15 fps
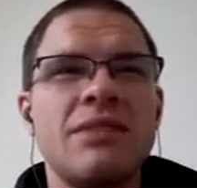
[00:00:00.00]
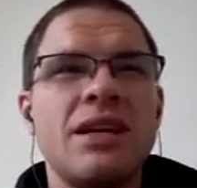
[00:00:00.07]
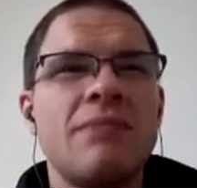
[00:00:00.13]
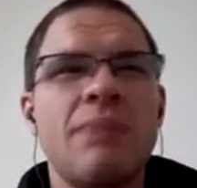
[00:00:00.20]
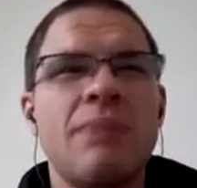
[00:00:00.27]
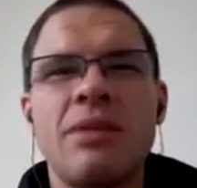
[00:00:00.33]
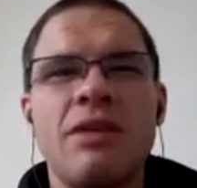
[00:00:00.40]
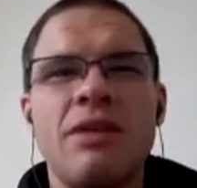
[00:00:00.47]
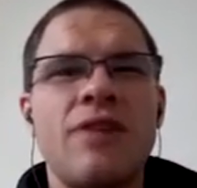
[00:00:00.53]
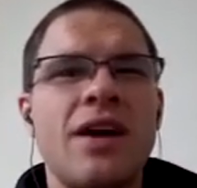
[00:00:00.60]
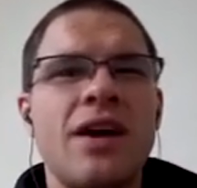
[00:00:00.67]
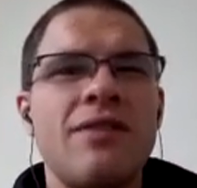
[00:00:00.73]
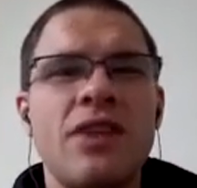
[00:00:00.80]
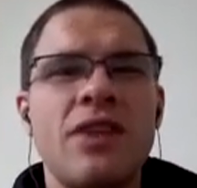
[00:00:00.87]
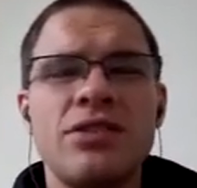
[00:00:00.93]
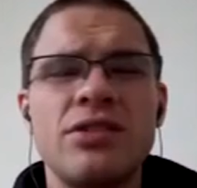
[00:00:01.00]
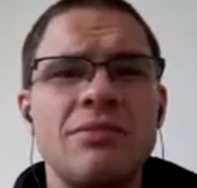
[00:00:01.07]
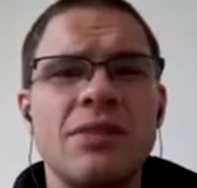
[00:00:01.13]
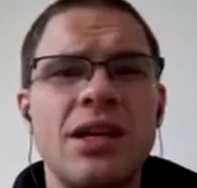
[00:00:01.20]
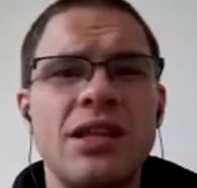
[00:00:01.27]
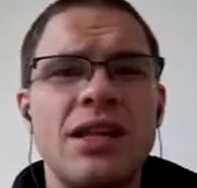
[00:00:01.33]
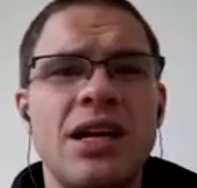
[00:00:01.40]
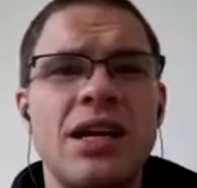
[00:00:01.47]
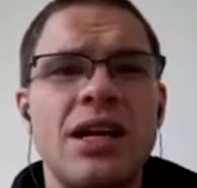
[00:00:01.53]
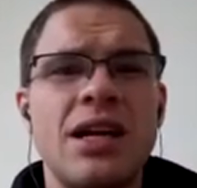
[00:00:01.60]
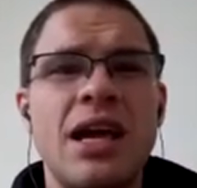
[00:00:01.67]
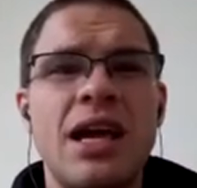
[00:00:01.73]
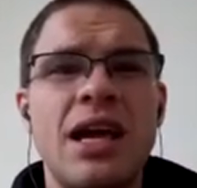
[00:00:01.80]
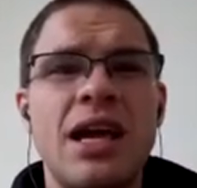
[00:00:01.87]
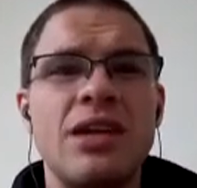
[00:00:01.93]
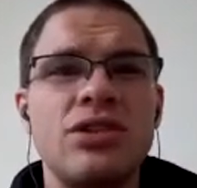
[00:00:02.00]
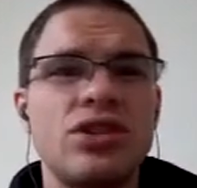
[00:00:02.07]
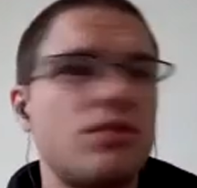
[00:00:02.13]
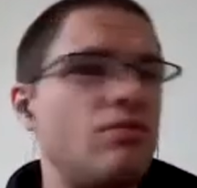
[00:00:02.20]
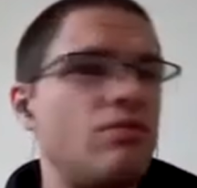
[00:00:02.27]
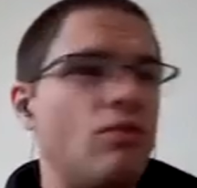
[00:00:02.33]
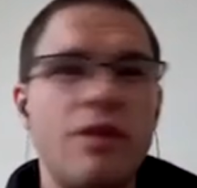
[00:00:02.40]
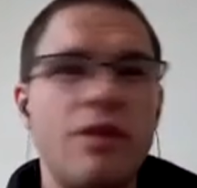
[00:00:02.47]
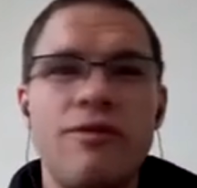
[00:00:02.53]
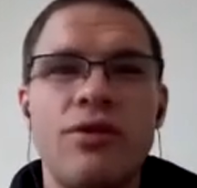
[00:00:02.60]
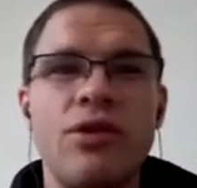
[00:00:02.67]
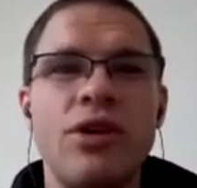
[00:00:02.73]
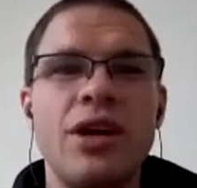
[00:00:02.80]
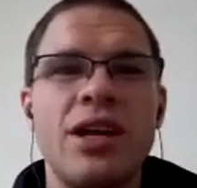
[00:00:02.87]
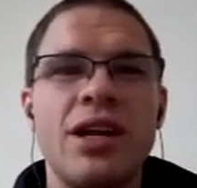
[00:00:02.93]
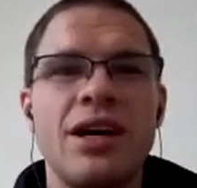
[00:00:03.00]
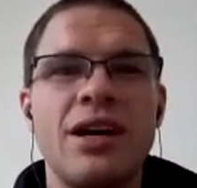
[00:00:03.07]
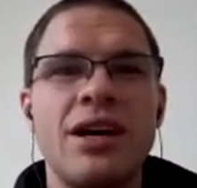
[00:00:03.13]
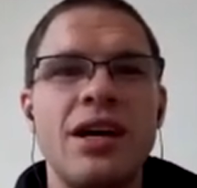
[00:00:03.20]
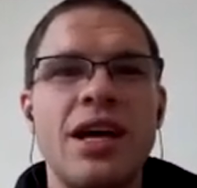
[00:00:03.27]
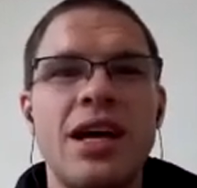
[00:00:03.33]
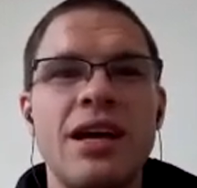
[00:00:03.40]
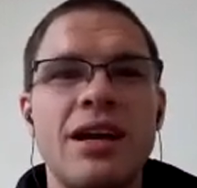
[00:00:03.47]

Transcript: like 5K or something like that, and just went for it. And